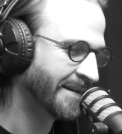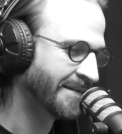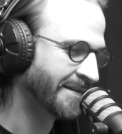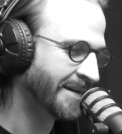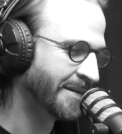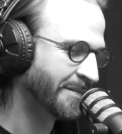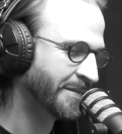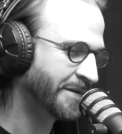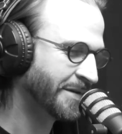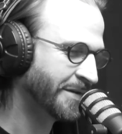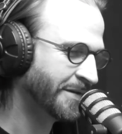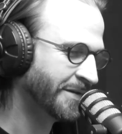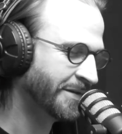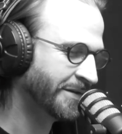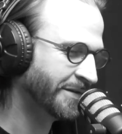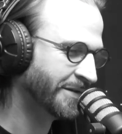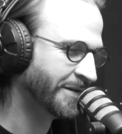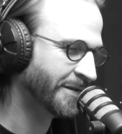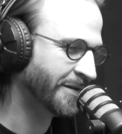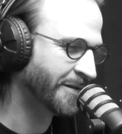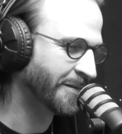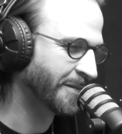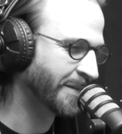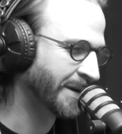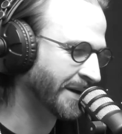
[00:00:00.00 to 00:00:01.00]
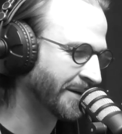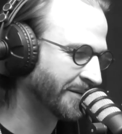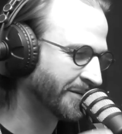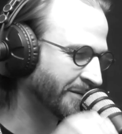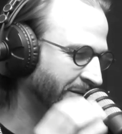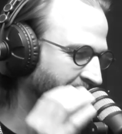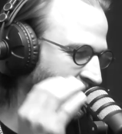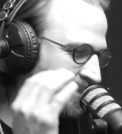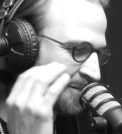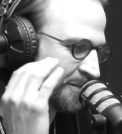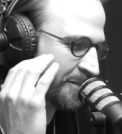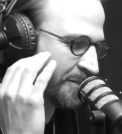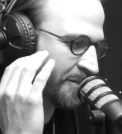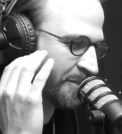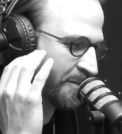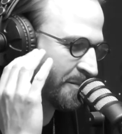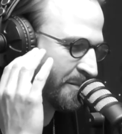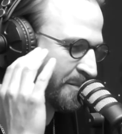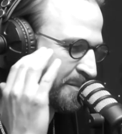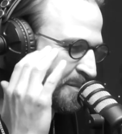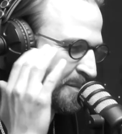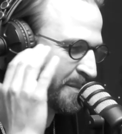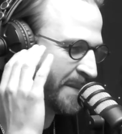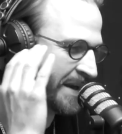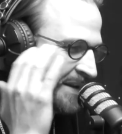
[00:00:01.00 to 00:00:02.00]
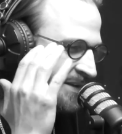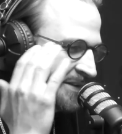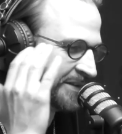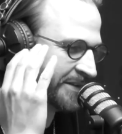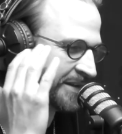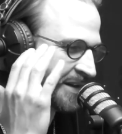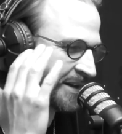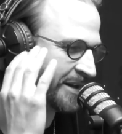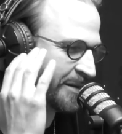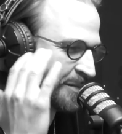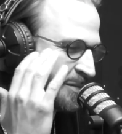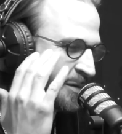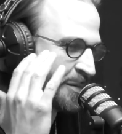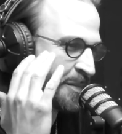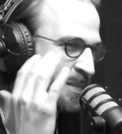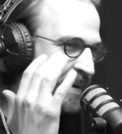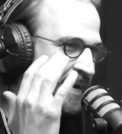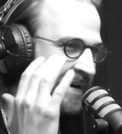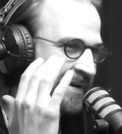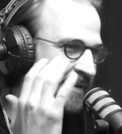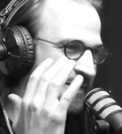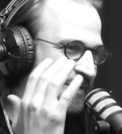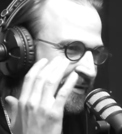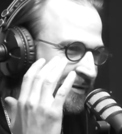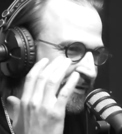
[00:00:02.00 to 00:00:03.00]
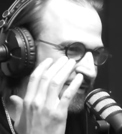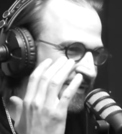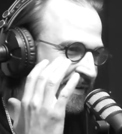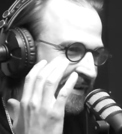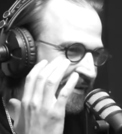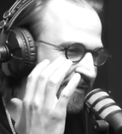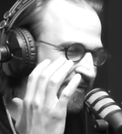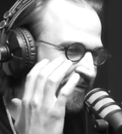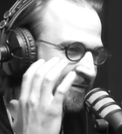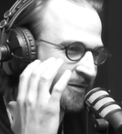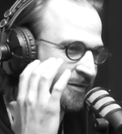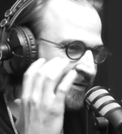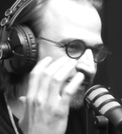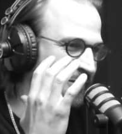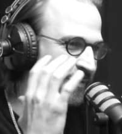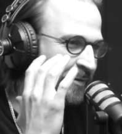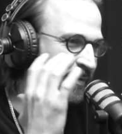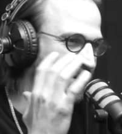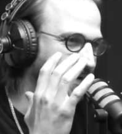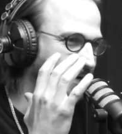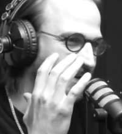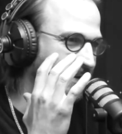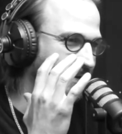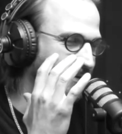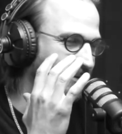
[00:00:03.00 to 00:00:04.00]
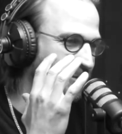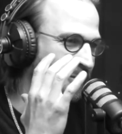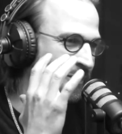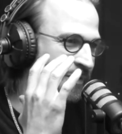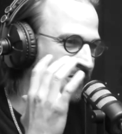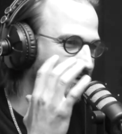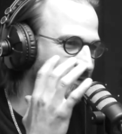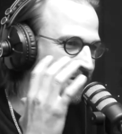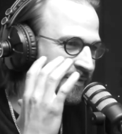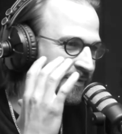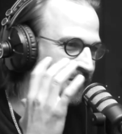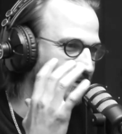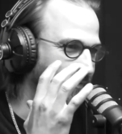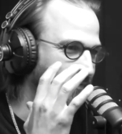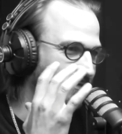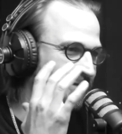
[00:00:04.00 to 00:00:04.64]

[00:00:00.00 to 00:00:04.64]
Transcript: I'm curious though about mentally preparing yourself for doing what you do